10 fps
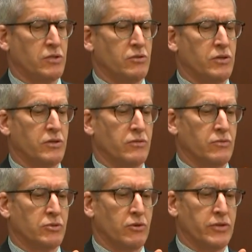along
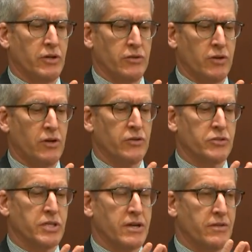what's called the ulnar
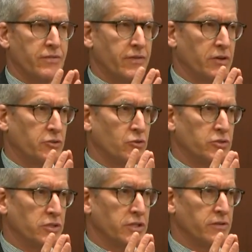side of the finger
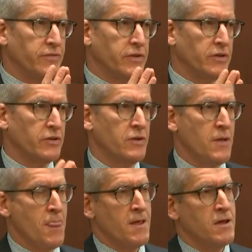towards the little finger.
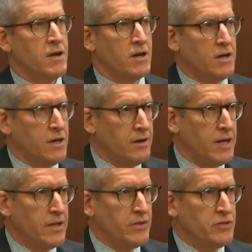Uh,
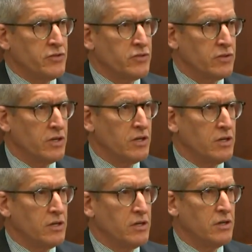and this
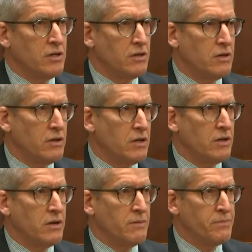
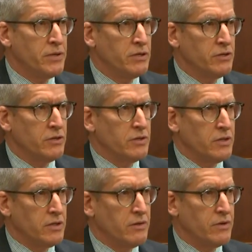uh, appeared
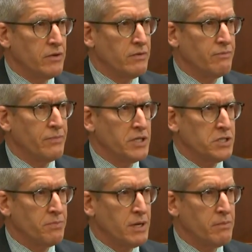uh,
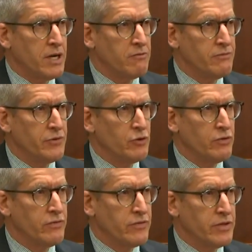based upon my review
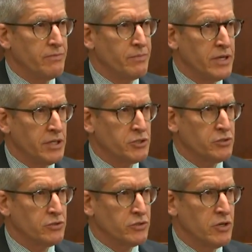of the
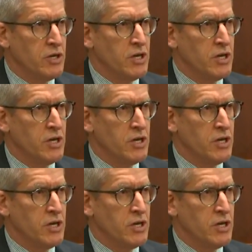pictures,